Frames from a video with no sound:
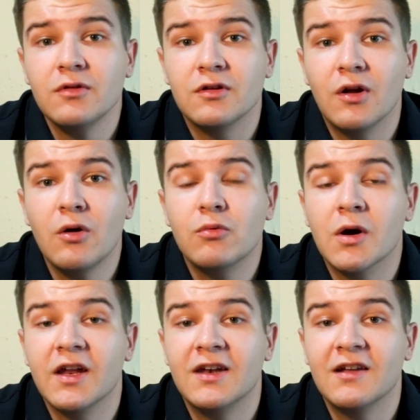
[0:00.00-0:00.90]
know
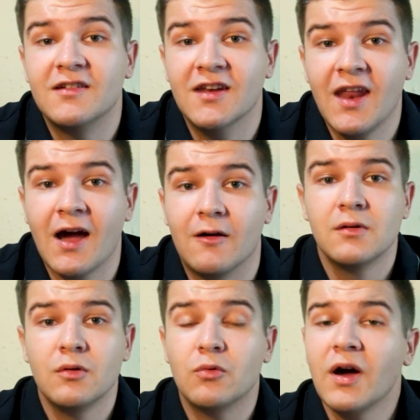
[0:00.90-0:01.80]
what it is now.
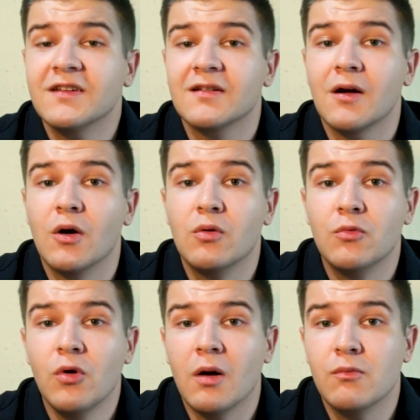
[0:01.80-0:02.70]
What
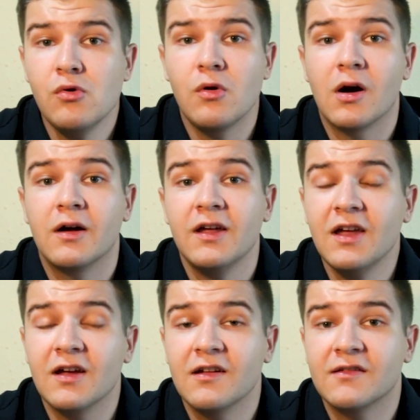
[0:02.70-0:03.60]
Oumuamua
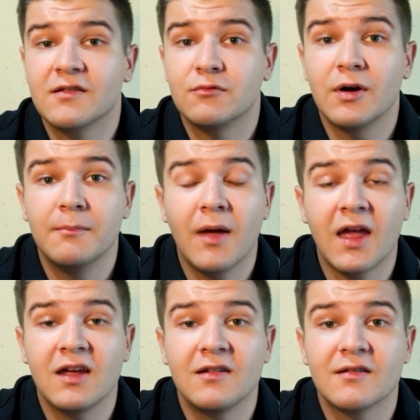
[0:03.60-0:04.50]
is
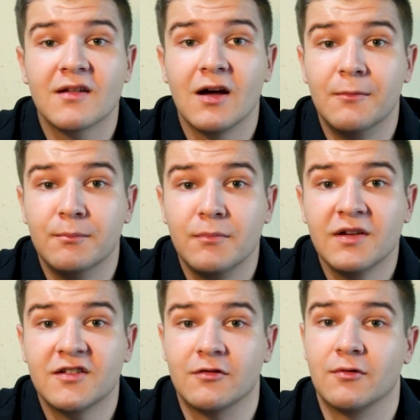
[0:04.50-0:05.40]
remains a
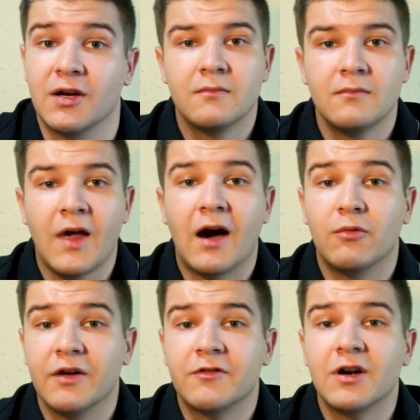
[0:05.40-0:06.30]
mystery.
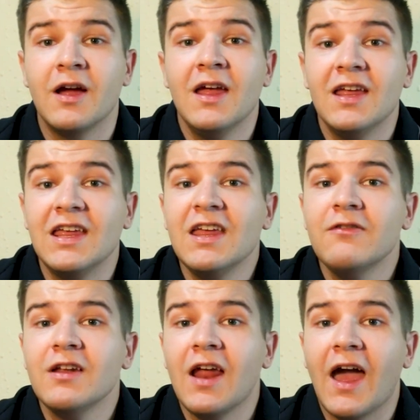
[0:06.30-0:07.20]
However,
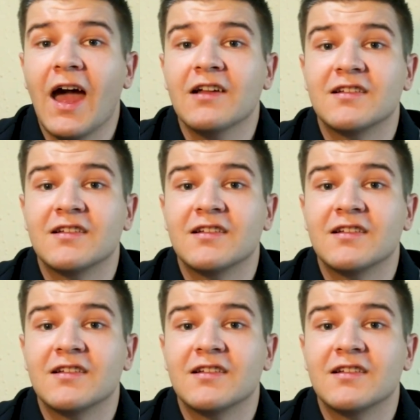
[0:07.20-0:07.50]
even as